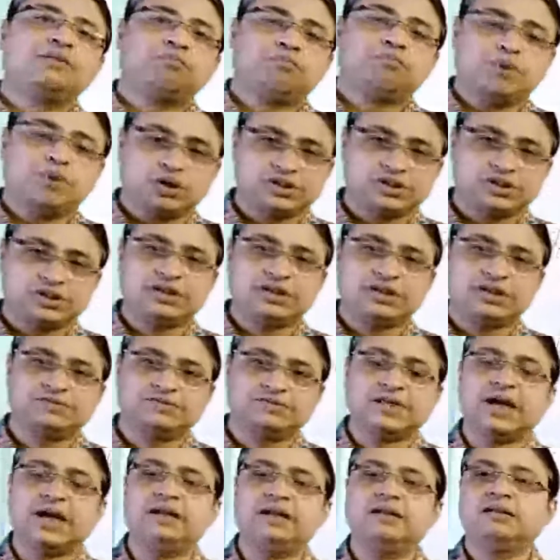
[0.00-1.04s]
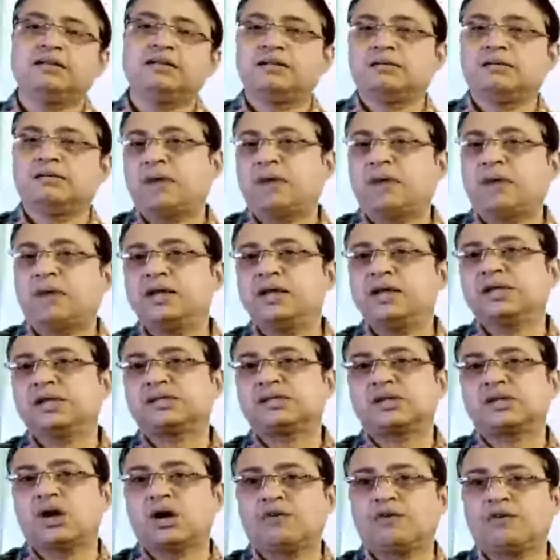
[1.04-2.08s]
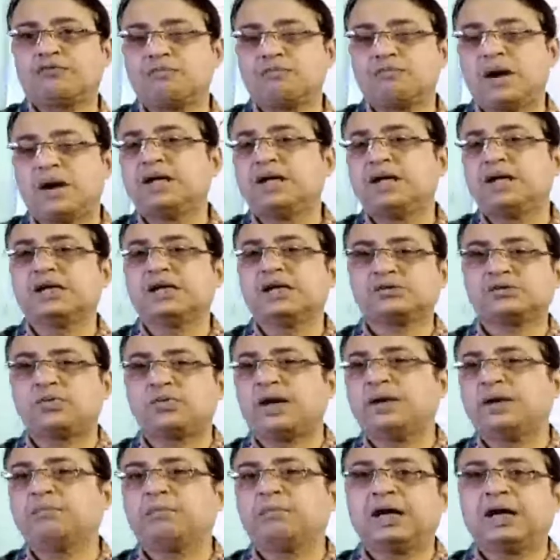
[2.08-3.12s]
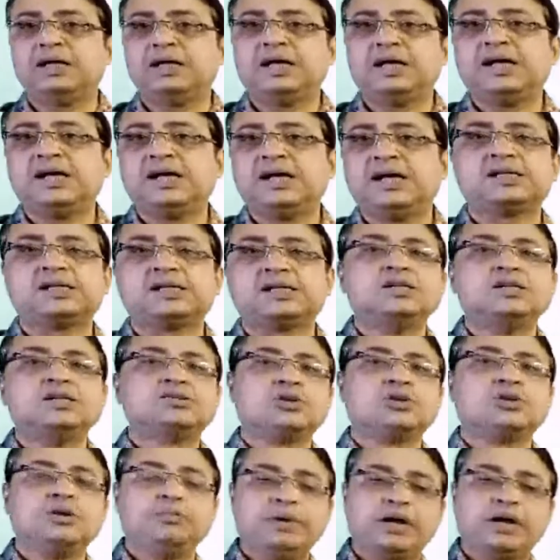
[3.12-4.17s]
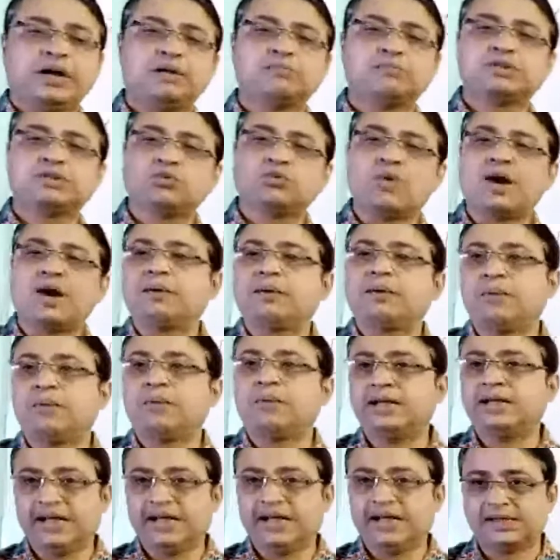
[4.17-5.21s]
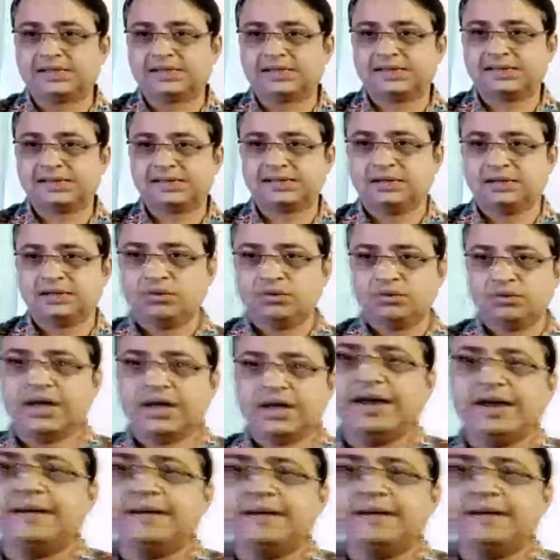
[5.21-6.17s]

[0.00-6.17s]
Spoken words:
positive sign, a minus of minus 1 by s, so it becomes 1 by s. Okay?